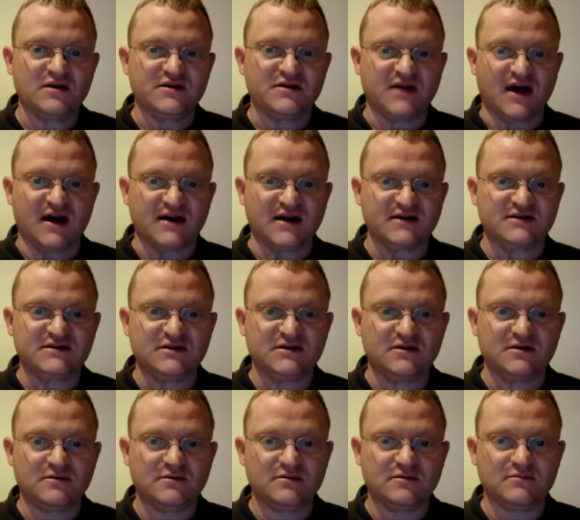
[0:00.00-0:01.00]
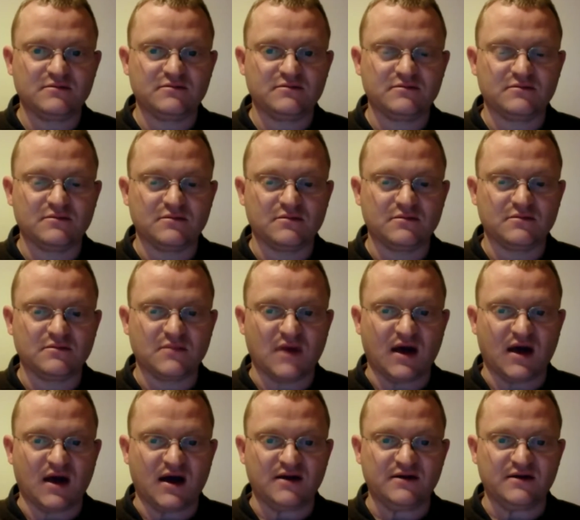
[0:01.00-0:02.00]
text,
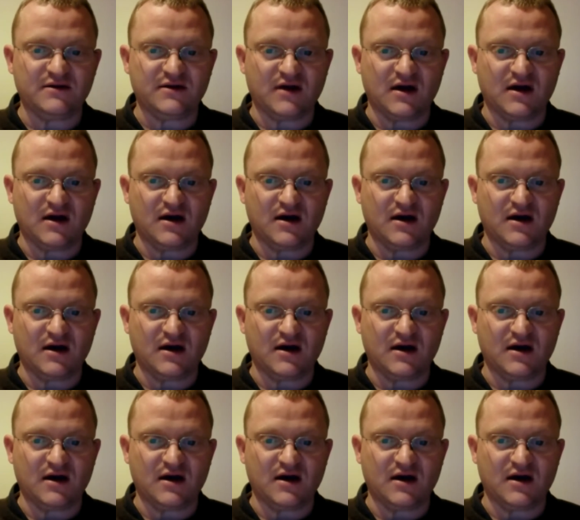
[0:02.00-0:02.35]
and